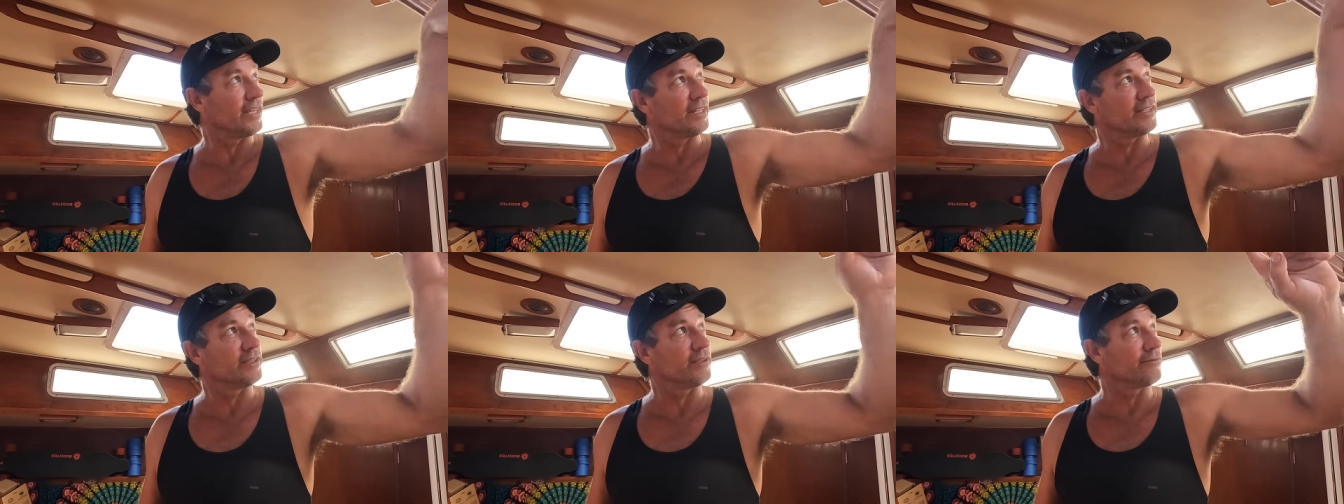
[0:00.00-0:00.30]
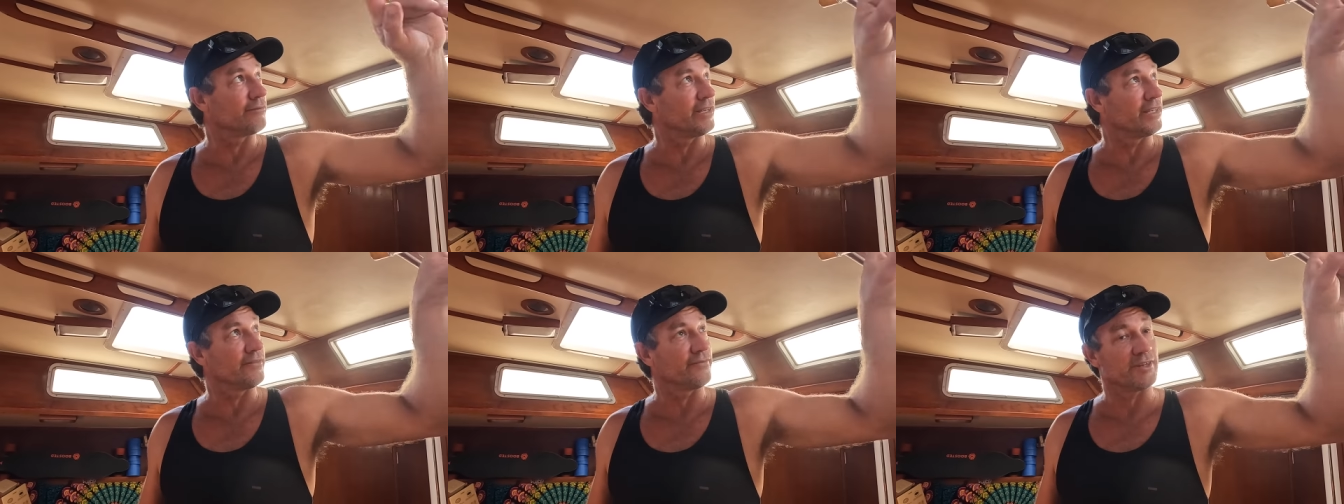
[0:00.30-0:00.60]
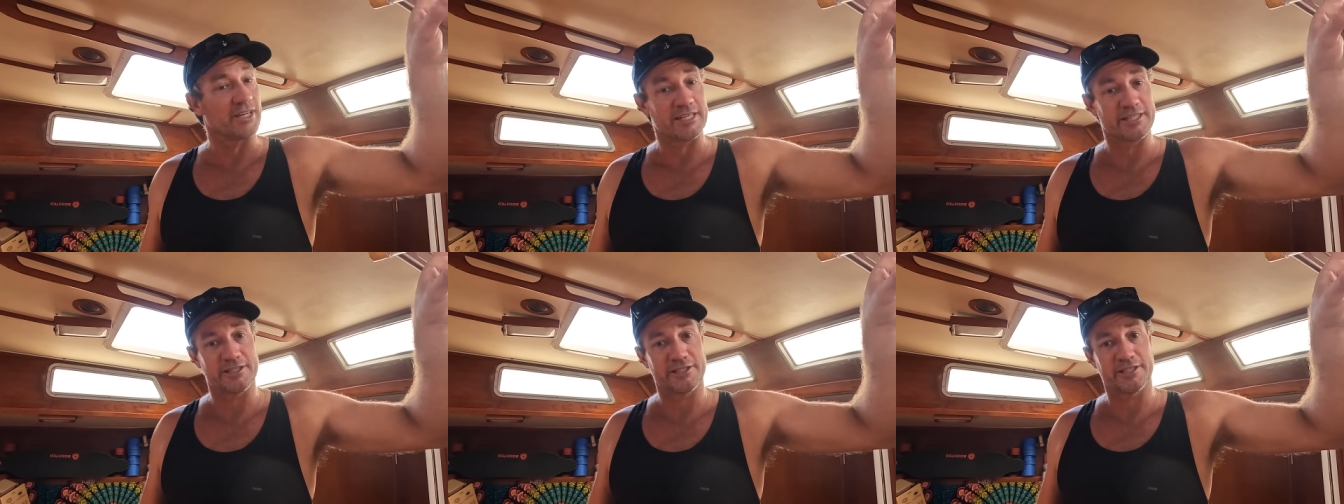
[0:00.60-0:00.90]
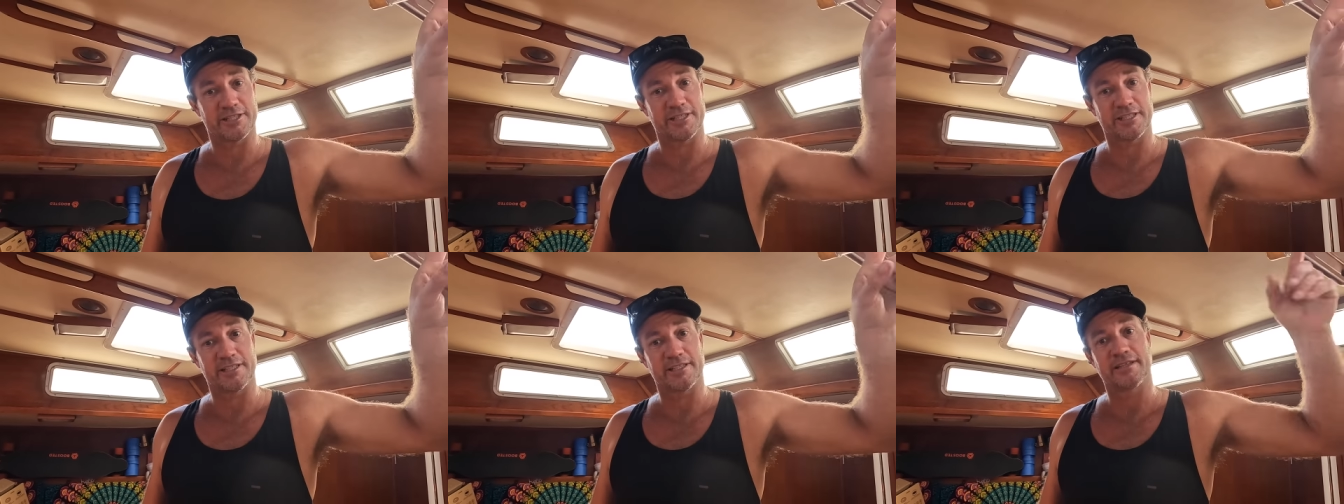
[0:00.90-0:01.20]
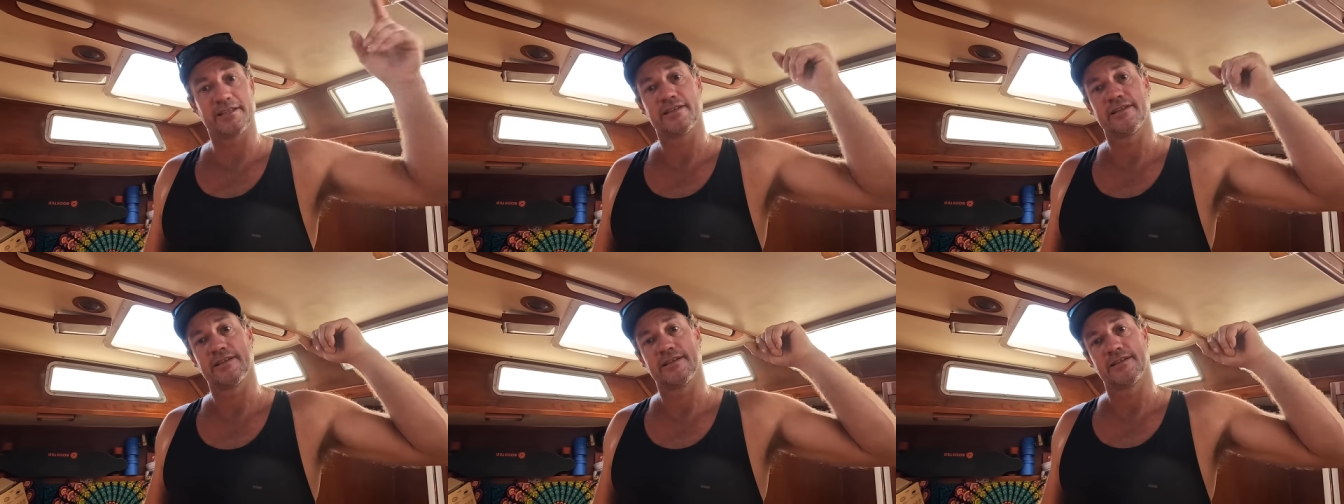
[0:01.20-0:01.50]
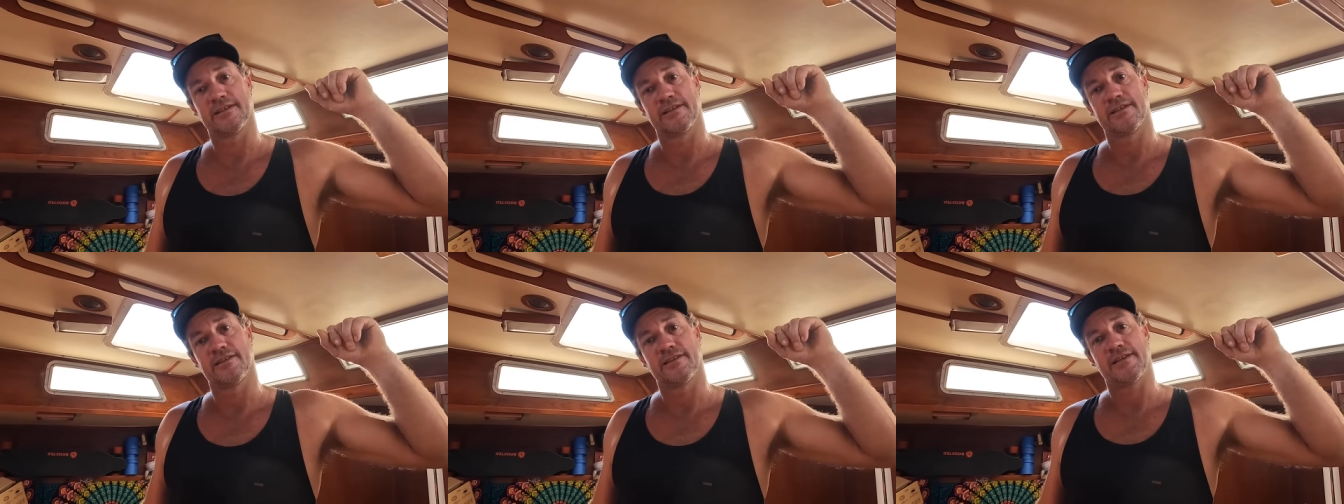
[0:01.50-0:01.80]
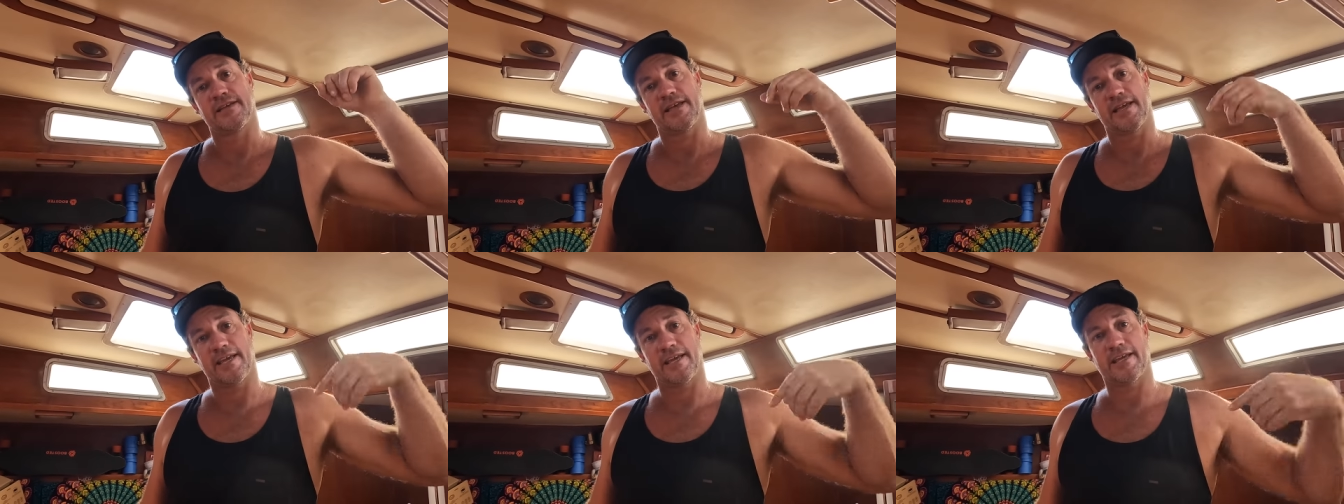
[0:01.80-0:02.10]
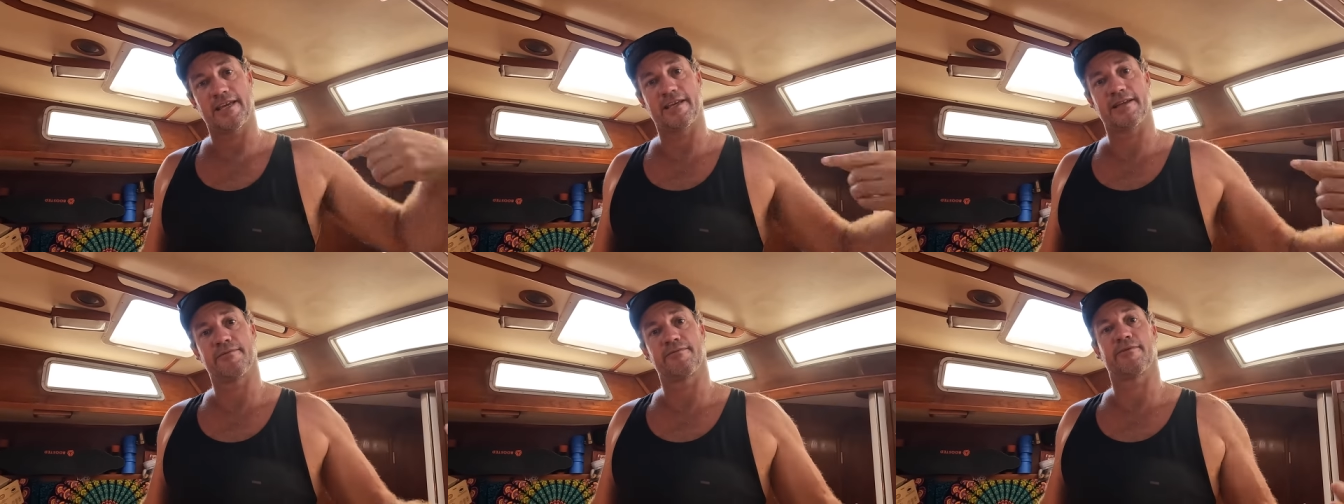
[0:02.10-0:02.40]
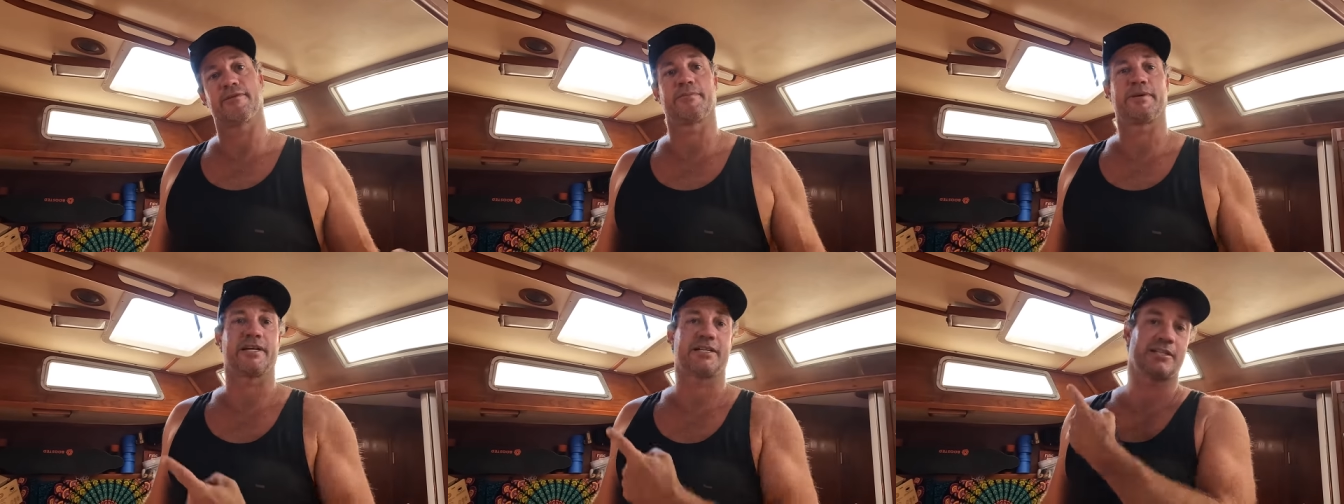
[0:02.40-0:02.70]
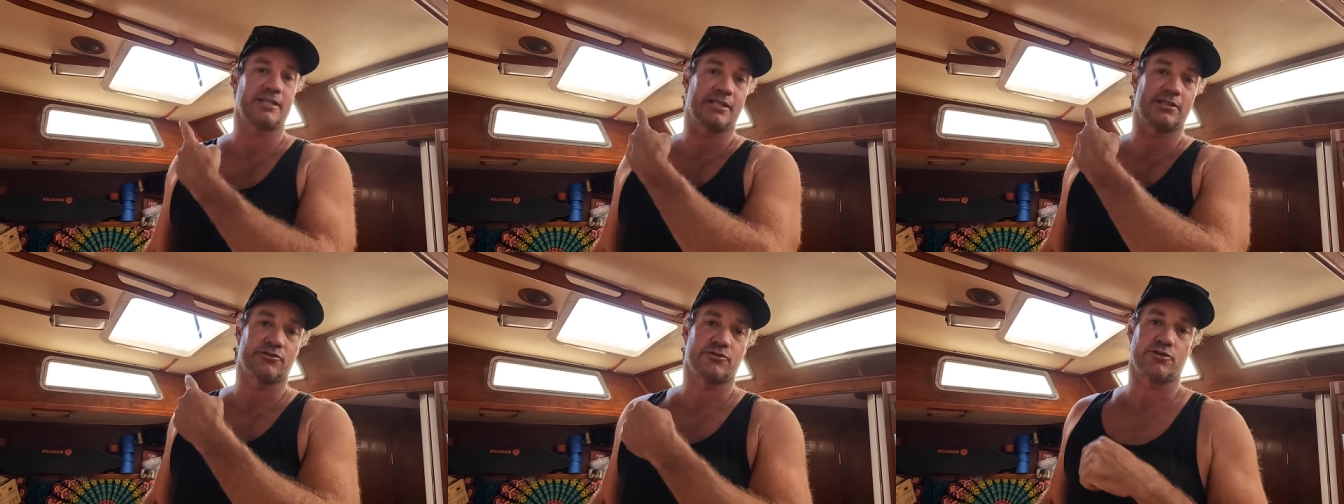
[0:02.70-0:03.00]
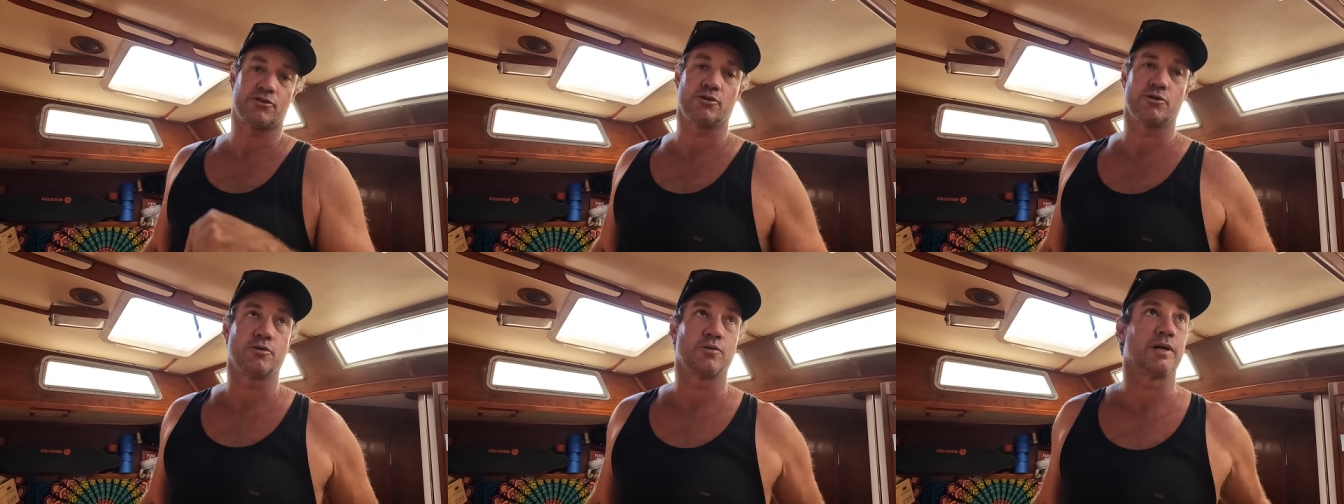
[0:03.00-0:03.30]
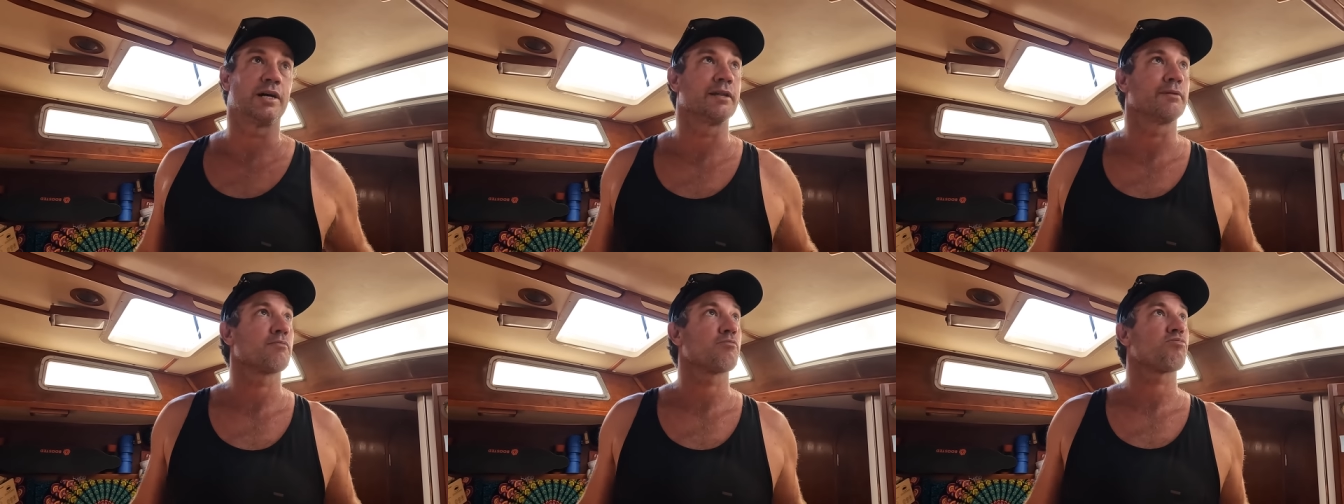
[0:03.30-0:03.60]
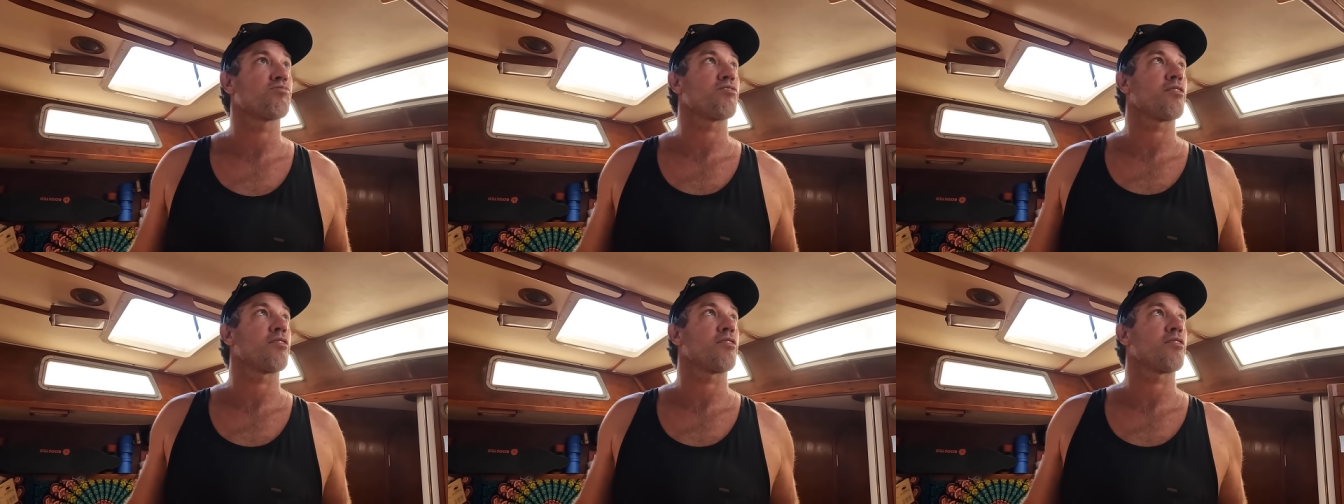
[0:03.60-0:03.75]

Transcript: their little renovation, and we're about to install one.